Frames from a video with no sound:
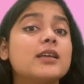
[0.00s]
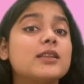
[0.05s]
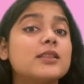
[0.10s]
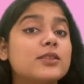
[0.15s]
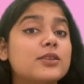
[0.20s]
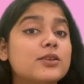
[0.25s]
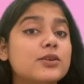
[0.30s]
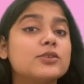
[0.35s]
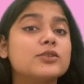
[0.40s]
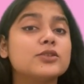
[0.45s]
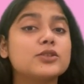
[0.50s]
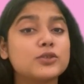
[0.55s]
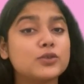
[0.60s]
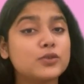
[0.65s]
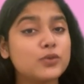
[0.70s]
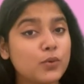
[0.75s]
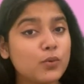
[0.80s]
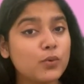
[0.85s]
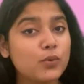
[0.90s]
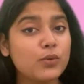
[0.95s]
The
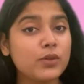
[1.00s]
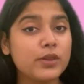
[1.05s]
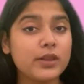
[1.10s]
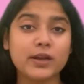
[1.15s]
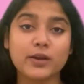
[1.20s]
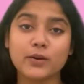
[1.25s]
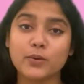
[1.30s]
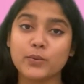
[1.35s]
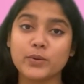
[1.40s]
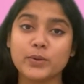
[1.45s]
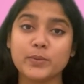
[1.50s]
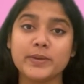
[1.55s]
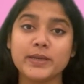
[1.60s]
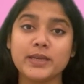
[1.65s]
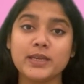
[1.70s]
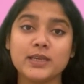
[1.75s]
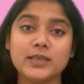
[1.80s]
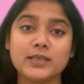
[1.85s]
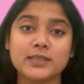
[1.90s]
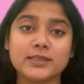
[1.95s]
school will
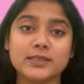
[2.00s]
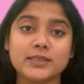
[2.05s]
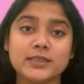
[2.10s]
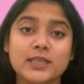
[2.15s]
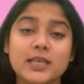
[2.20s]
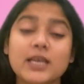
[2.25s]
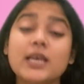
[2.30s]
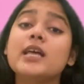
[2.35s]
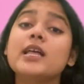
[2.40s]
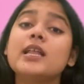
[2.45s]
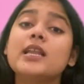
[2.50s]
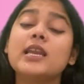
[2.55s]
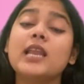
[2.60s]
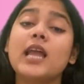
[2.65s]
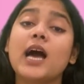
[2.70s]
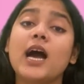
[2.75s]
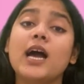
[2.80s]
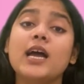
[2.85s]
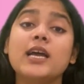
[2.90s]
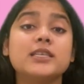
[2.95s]
be
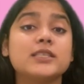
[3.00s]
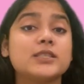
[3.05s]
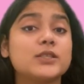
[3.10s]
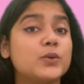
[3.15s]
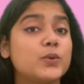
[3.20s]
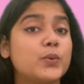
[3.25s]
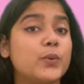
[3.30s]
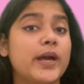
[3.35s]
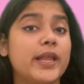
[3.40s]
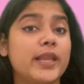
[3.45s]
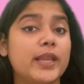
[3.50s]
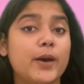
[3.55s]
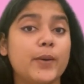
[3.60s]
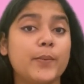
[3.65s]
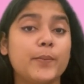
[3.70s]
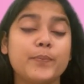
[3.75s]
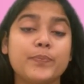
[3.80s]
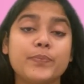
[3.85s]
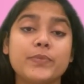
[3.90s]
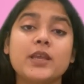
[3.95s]
la escuela.
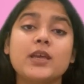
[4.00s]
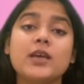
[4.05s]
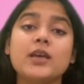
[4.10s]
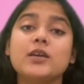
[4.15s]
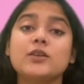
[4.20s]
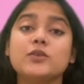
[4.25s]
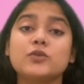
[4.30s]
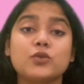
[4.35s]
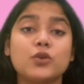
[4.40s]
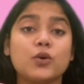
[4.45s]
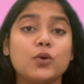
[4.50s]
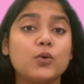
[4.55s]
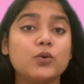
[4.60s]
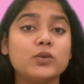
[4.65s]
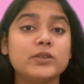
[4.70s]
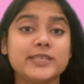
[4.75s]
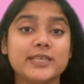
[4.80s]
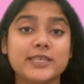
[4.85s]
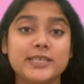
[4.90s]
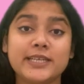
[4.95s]
So the whole
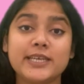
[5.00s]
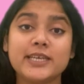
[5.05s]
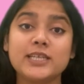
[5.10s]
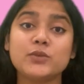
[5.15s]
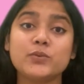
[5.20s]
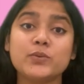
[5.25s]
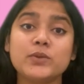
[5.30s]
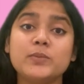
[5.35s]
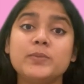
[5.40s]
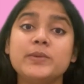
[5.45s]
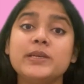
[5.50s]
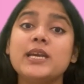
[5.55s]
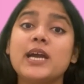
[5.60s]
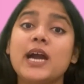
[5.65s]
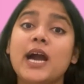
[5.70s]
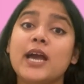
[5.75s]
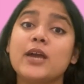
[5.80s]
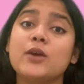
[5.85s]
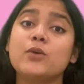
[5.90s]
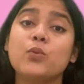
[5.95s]
sentence will be
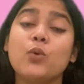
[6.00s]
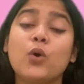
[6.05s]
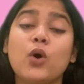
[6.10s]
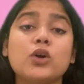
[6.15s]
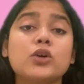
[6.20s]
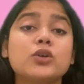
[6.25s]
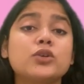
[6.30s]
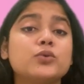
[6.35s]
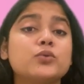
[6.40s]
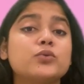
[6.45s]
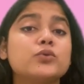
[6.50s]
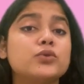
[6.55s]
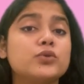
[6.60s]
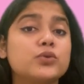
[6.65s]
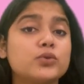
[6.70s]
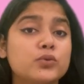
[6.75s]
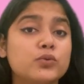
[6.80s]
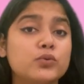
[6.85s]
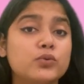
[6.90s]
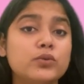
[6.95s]
I walk to the
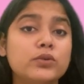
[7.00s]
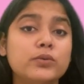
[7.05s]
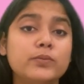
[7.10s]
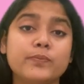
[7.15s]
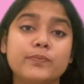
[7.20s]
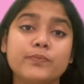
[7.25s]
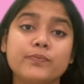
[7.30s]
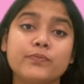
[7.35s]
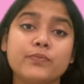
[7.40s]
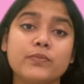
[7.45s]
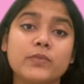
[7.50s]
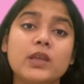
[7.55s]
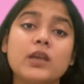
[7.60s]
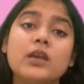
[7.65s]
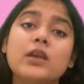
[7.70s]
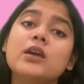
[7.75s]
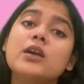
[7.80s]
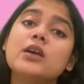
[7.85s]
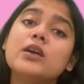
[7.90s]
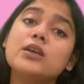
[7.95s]
school.
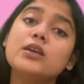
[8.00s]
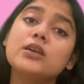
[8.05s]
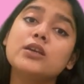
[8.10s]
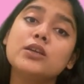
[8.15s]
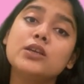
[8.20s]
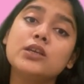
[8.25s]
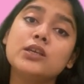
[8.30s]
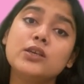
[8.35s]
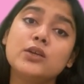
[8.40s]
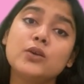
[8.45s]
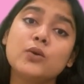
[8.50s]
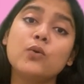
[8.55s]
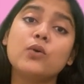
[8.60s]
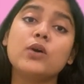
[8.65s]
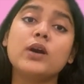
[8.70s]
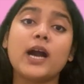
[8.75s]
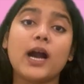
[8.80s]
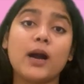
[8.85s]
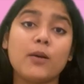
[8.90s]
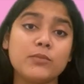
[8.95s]
Yo
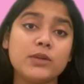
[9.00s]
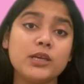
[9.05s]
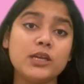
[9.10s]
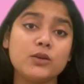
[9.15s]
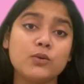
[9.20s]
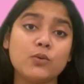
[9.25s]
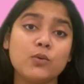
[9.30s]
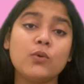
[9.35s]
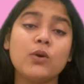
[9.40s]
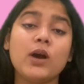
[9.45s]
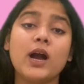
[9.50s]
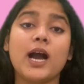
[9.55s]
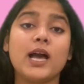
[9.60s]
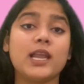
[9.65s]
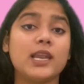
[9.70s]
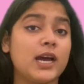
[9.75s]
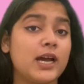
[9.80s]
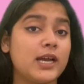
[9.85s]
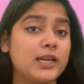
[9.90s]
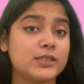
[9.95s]
camino a
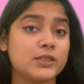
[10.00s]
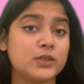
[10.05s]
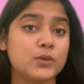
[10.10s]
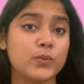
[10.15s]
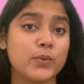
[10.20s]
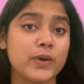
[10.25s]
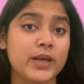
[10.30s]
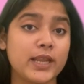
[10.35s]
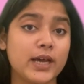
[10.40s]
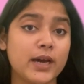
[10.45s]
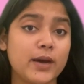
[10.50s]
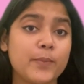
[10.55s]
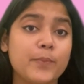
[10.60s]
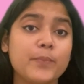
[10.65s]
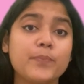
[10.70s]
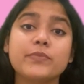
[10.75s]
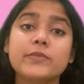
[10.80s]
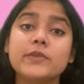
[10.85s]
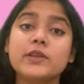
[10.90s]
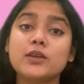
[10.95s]
la escuela.
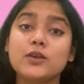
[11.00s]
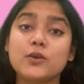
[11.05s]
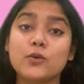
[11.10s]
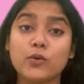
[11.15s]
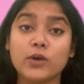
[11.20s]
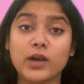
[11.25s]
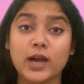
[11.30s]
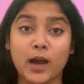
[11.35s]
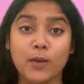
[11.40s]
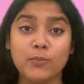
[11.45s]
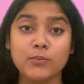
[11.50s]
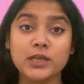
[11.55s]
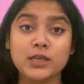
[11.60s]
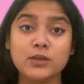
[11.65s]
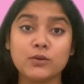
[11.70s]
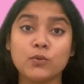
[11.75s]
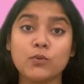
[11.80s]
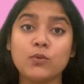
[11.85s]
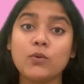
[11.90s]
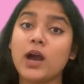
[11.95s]
Yo
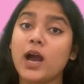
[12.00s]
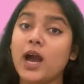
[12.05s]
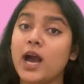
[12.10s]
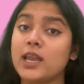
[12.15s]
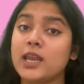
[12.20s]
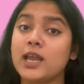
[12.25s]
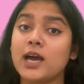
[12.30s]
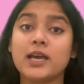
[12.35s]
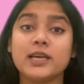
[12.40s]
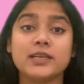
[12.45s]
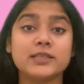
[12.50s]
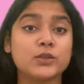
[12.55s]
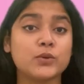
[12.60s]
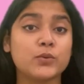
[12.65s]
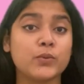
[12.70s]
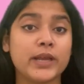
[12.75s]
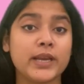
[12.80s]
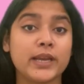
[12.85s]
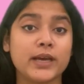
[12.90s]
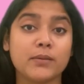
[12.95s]
camino a la
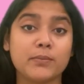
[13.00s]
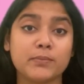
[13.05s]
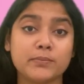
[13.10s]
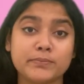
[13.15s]
escuela.